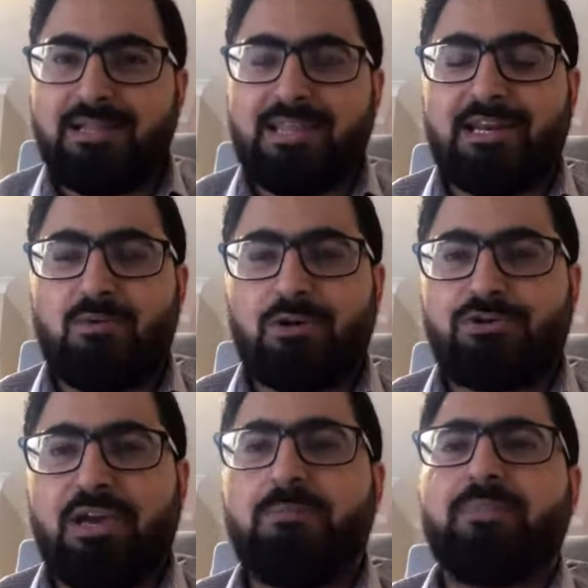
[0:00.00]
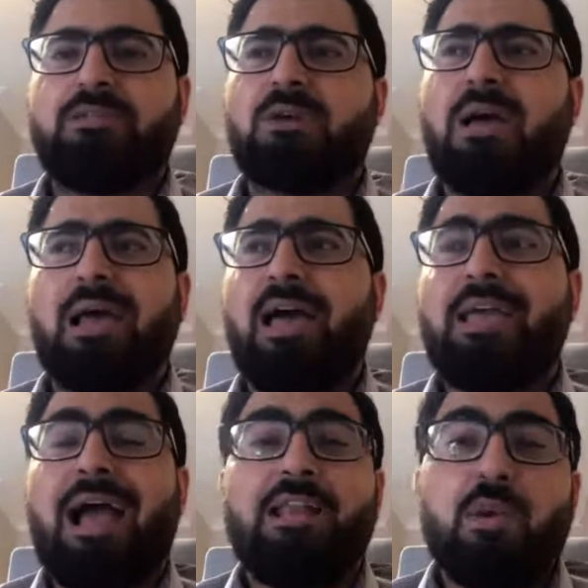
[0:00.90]
They didn't want to help me, so
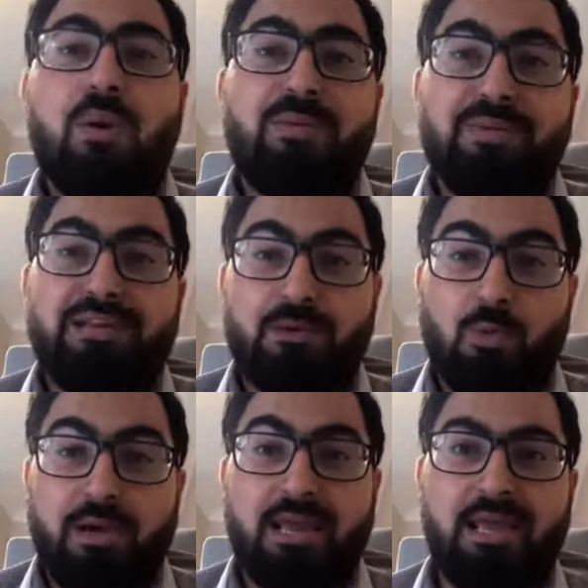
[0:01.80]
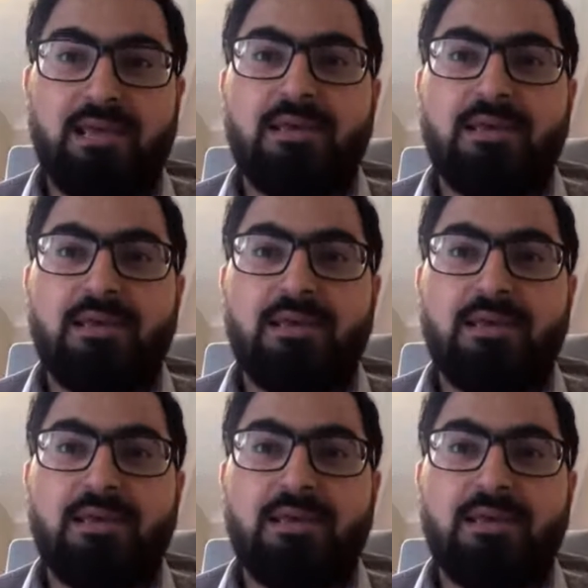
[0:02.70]
I knew I would meet him one day.